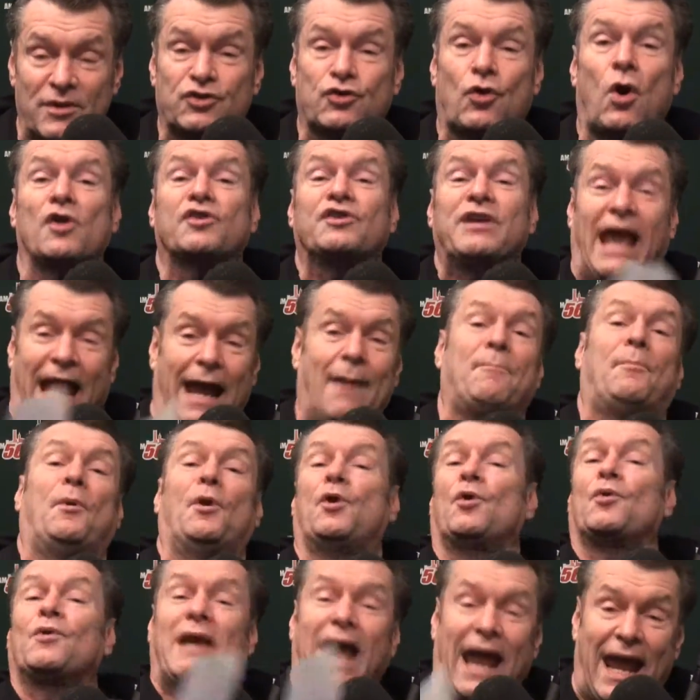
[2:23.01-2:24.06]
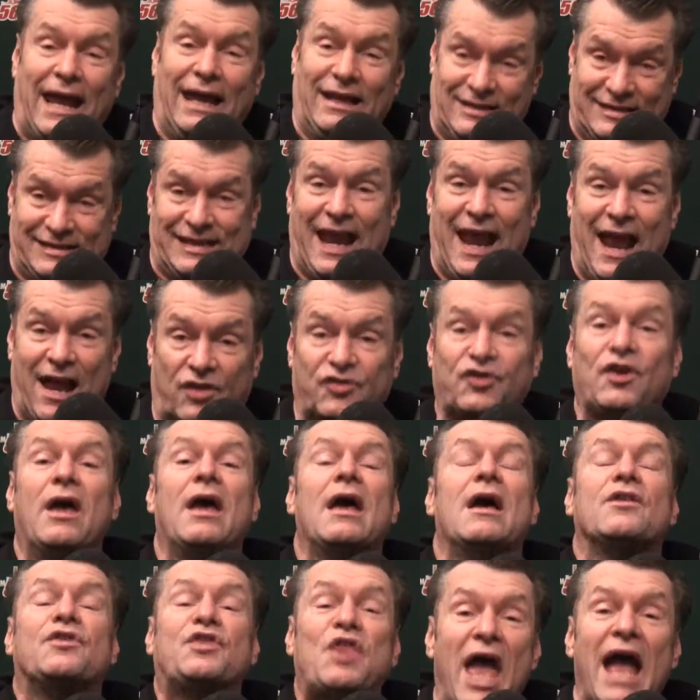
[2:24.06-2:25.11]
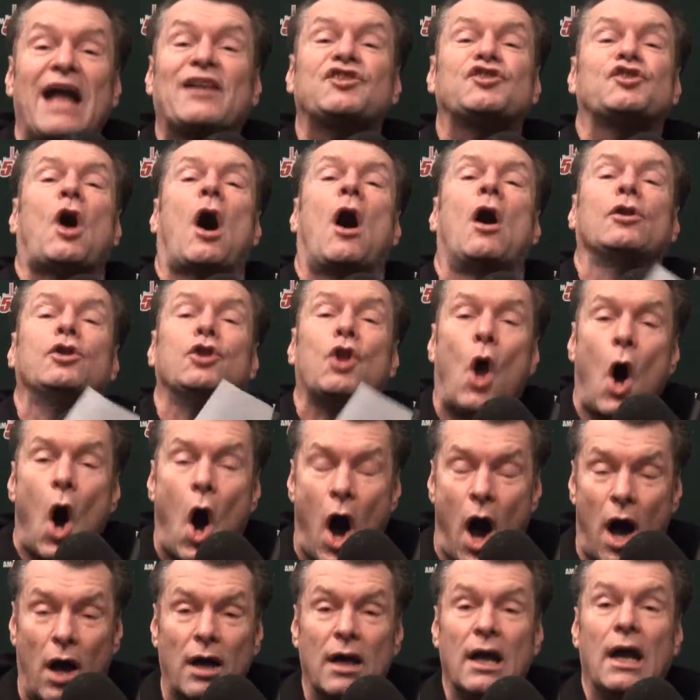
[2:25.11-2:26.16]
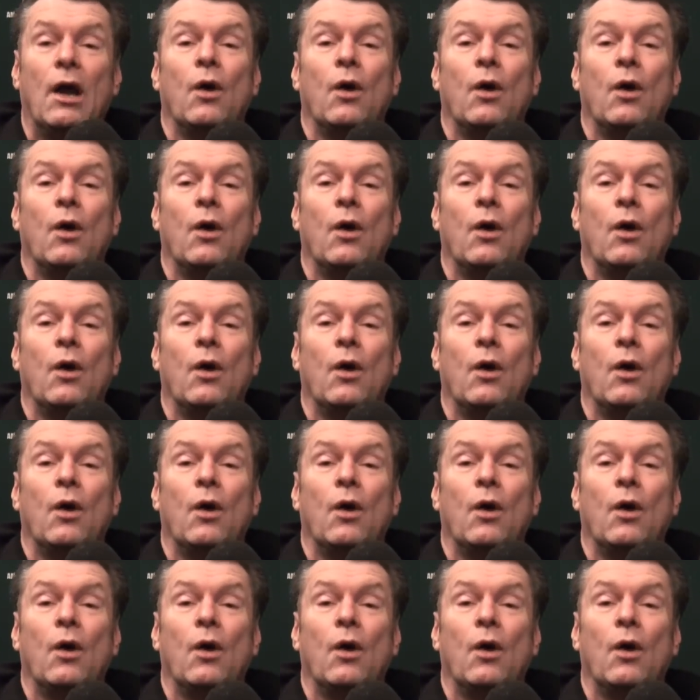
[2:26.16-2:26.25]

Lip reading: It's called capital gains tax. That's a law.